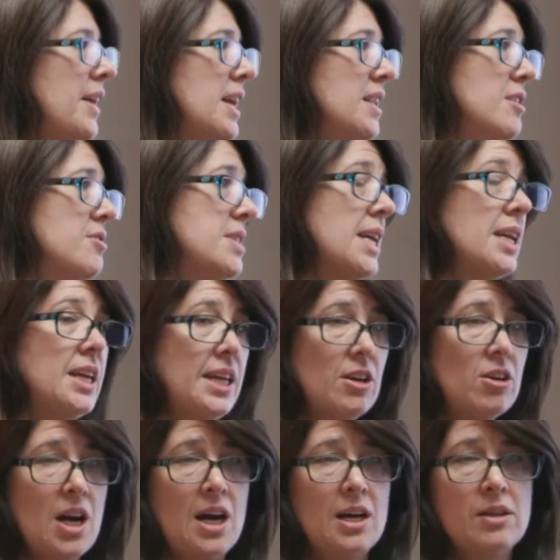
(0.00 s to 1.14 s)
that using
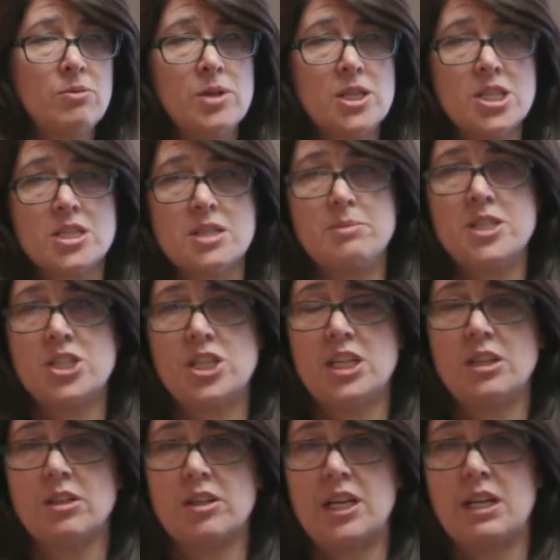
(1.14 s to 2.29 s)
Kira, which is a
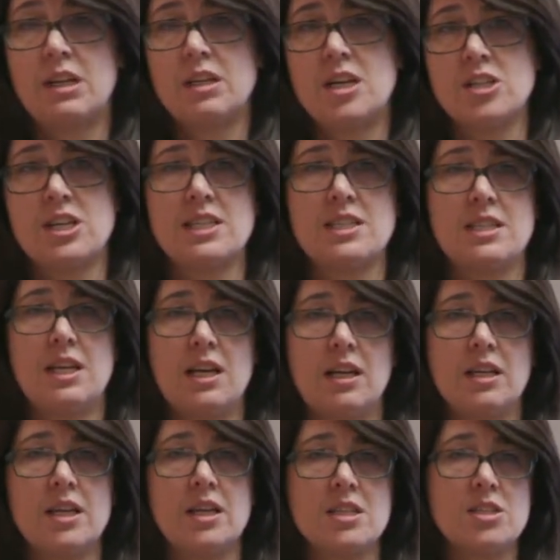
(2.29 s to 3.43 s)
machine learning contract
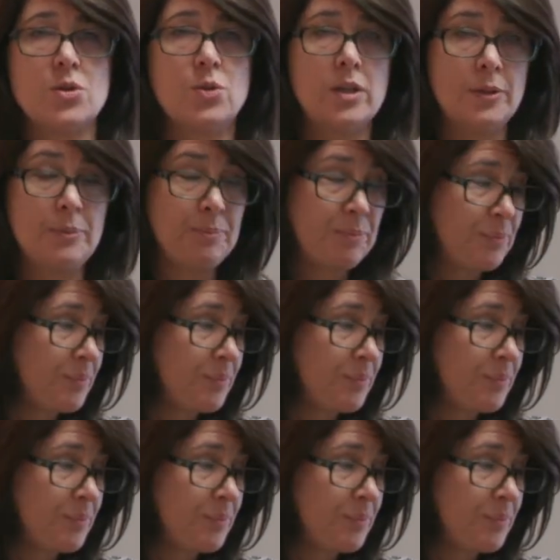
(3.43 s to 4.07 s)
analytics tool,